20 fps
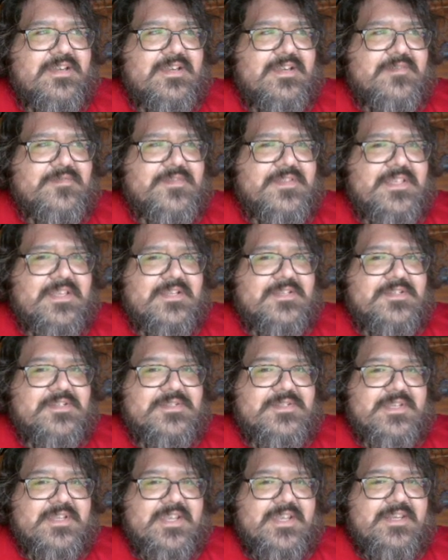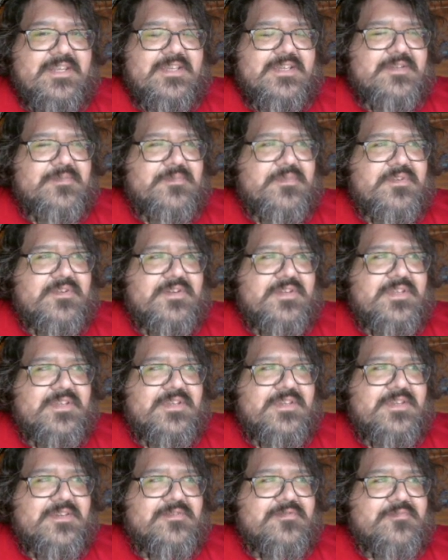I feel like just like any
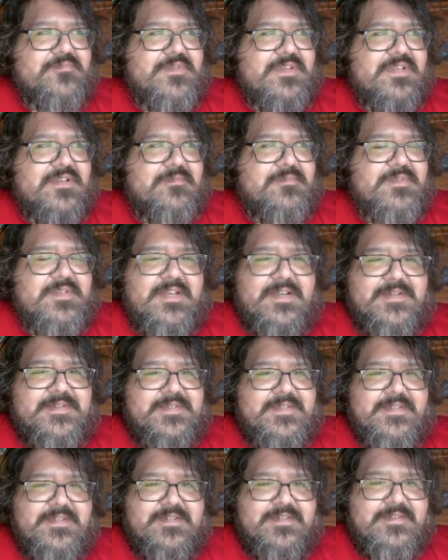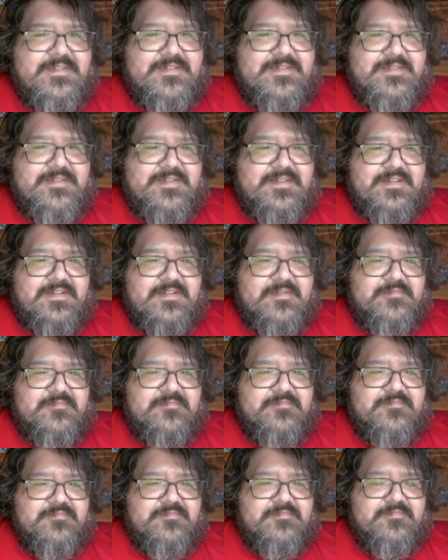community, it'll become toxic,
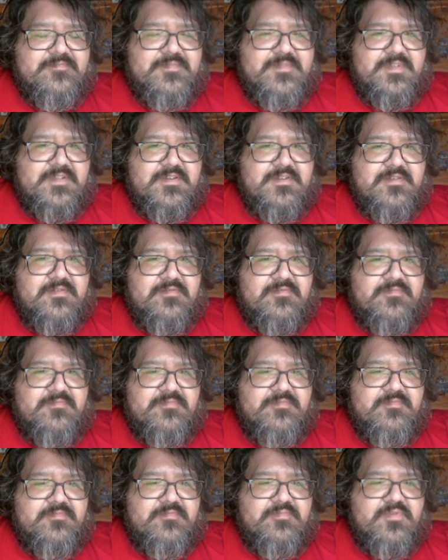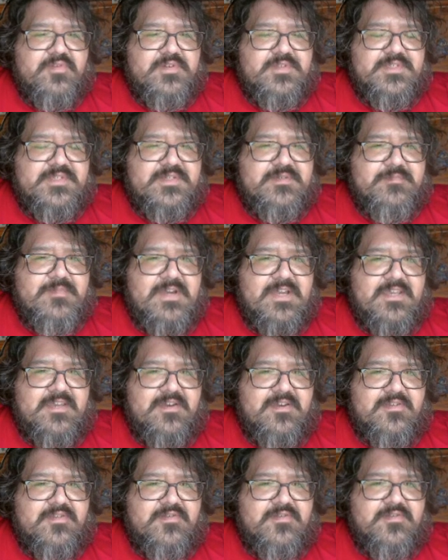um, you know, poisoned by
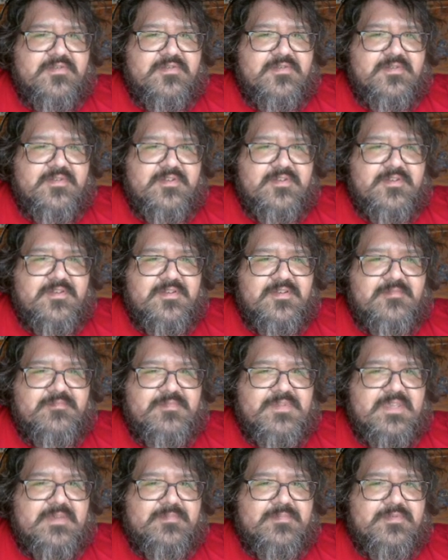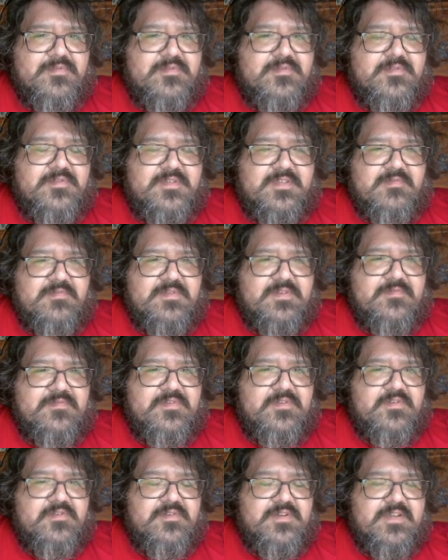other people. Even if
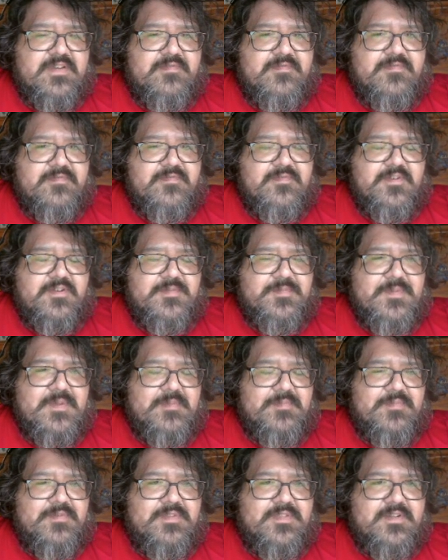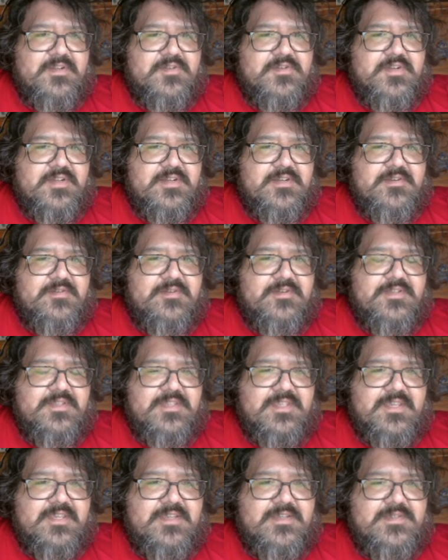you do have good people and they're trying to do good
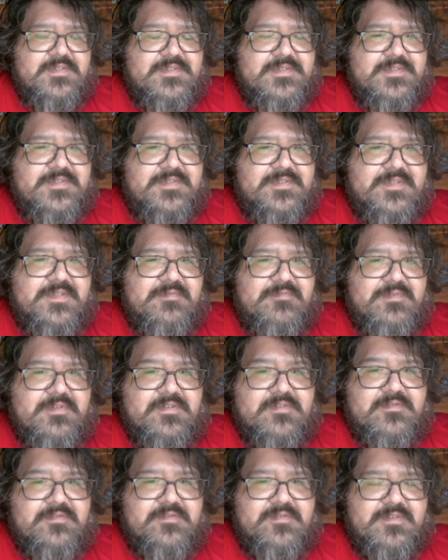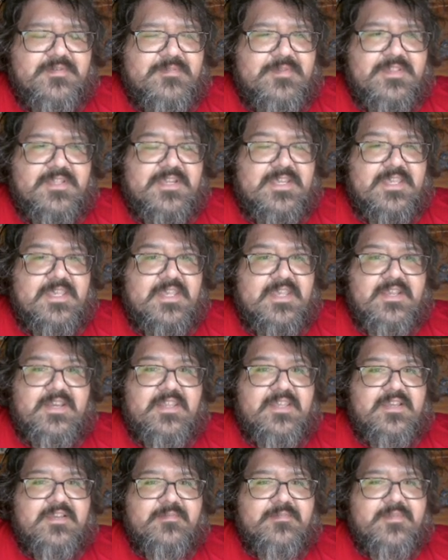things, it will. I mean, look at
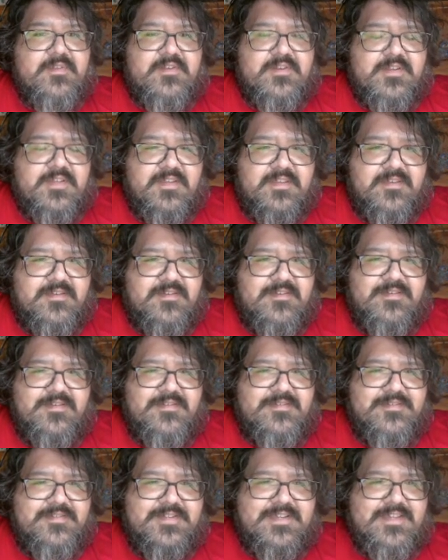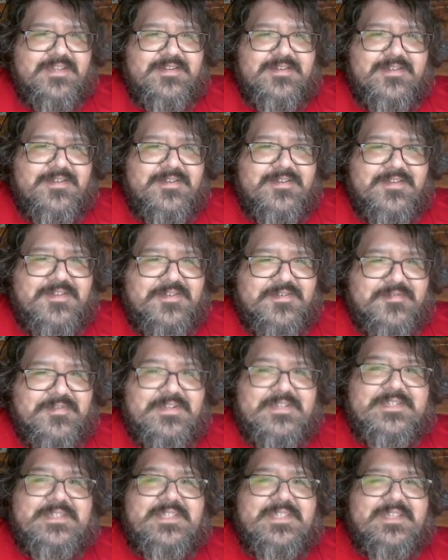any community. Look at
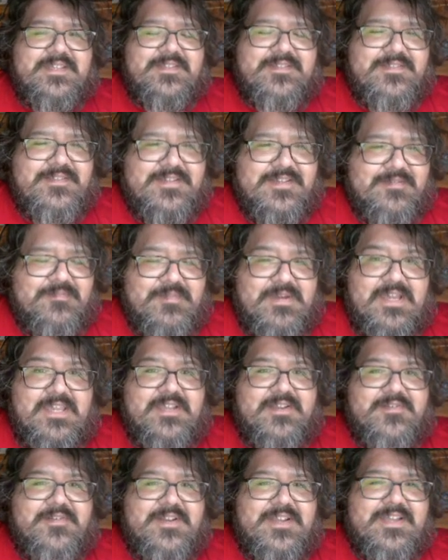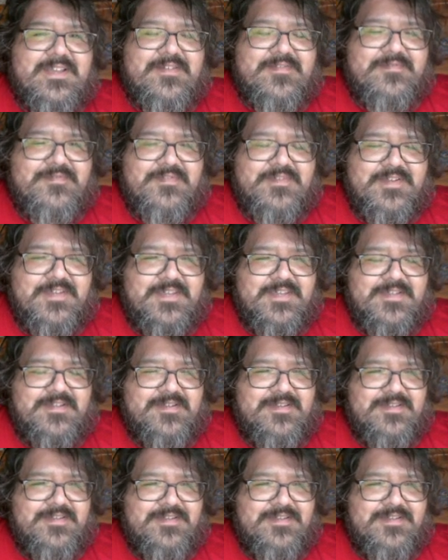wrestling, look at Minecraft, look at